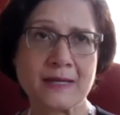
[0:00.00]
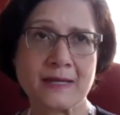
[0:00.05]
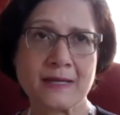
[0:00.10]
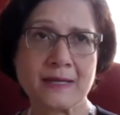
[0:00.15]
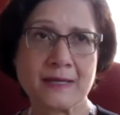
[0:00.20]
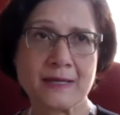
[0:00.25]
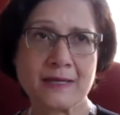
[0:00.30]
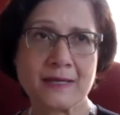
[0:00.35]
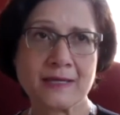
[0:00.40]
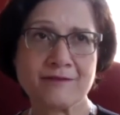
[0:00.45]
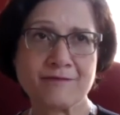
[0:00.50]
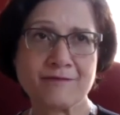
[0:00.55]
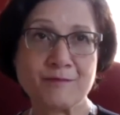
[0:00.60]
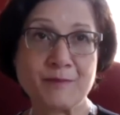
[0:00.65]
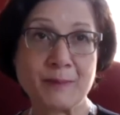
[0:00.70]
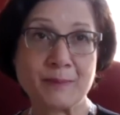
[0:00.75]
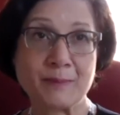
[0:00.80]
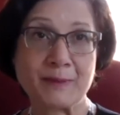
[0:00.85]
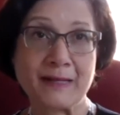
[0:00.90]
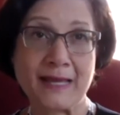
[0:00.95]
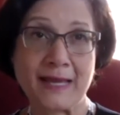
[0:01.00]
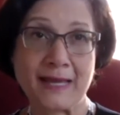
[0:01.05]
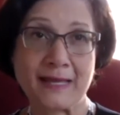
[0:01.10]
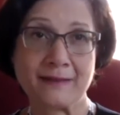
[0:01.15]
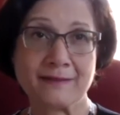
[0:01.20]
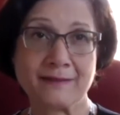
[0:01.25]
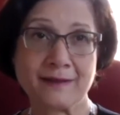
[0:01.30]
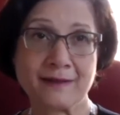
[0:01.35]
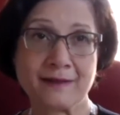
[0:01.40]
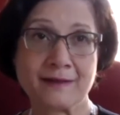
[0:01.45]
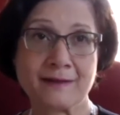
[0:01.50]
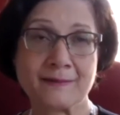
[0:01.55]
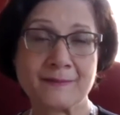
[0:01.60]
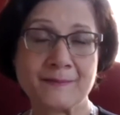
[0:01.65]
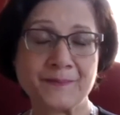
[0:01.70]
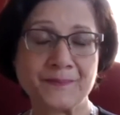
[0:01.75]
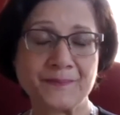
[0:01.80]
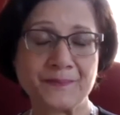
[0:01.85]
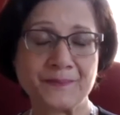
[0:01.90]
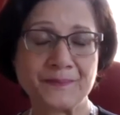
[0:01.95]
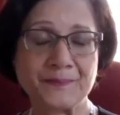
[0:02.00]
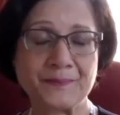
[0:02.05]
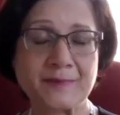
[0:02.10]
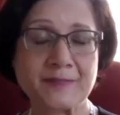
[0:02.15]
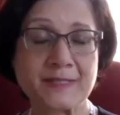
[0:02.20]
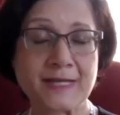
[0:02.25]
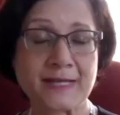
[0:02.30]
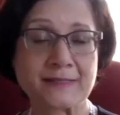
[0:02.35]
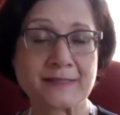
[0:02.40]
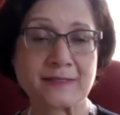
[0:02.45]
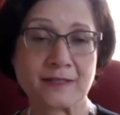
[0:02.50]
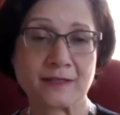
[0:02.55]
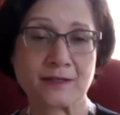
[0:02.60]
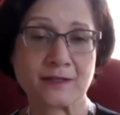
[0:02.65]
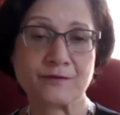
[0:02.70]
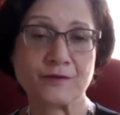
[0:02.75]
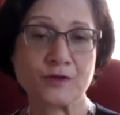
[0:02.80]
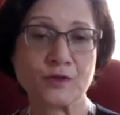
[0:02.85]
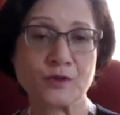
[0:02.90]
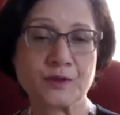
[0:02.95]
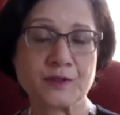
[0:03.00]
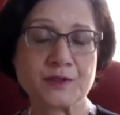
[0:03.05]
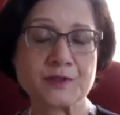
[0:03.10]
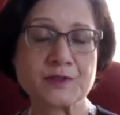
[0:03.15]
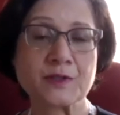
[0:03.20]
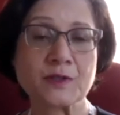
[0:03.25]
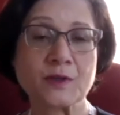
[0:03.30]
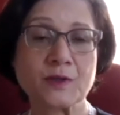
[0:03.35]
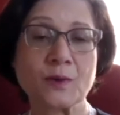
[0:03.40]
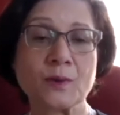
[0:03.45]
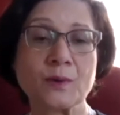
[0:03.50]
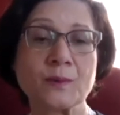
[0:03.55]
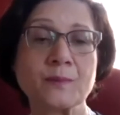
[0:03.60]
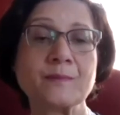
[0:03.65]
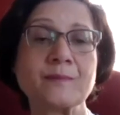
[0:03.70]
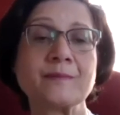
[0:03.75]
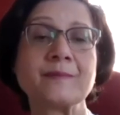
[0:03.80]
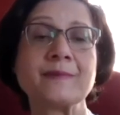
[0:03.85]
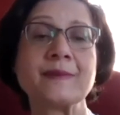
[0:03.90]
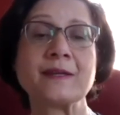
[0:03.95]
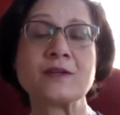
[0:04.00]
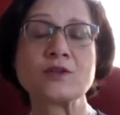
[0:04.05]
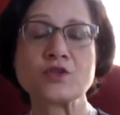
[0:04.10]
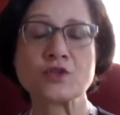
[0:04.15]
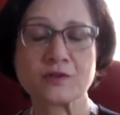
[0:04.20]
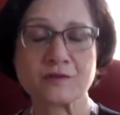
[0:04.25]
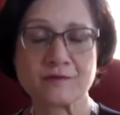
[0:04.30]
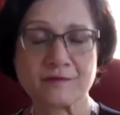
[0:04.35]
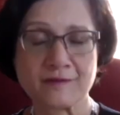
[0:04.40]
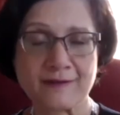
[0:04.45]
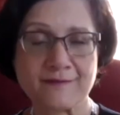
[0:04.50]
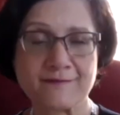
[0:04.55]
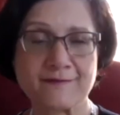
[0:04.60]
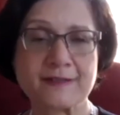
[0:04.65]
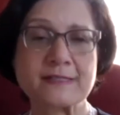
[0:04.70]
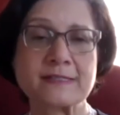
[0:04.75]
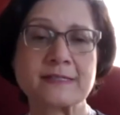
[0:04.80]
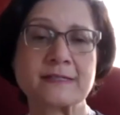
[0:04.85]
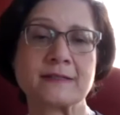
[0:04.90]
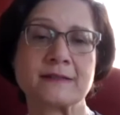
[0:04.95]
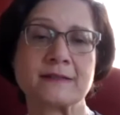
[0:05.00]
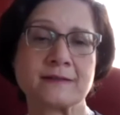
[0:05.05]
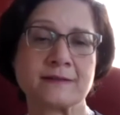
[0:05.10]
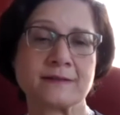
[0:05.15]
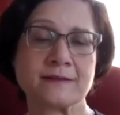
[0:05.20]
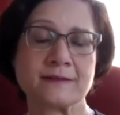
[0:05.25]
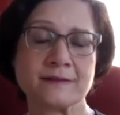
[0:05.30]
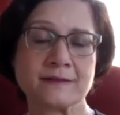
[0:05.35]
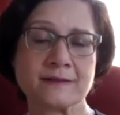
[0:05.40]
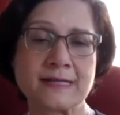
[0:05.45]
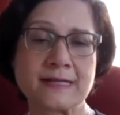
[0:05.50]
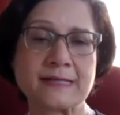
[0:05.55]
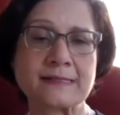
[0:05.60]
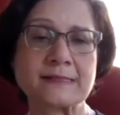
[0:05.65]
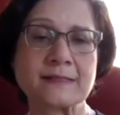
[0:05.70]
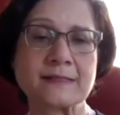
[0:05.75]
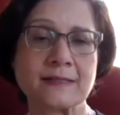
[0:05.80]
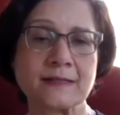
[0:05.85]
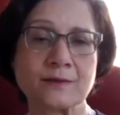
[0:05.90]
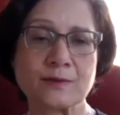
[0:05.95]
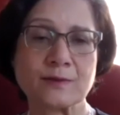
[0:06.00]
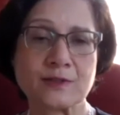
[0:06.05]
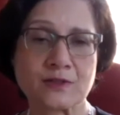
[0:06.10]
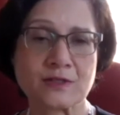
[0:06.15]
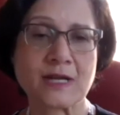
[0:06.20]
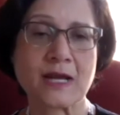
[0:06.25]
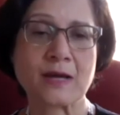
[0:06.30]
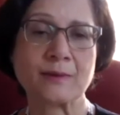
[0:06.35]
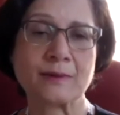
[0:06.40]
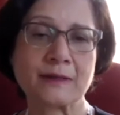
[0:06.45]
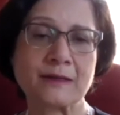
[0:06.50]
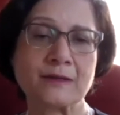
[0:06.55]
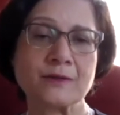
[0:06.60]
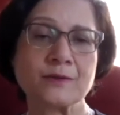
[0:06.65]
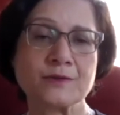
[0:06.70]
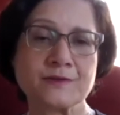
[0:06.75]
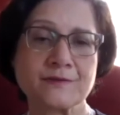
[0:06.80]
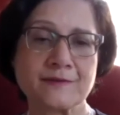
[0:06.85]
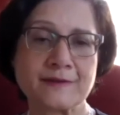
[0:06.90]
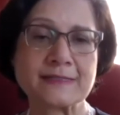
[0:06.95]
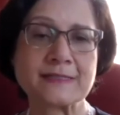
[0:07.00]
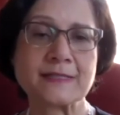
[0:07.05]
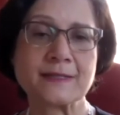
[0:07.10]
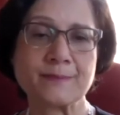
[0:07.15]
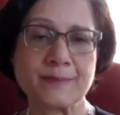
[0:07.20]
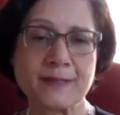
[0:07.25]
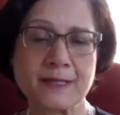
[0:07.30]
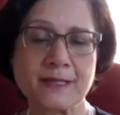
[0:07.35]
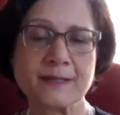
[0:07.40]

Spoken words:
if people had their testing a few years ago, they should revisit the testing, which now includes VCP.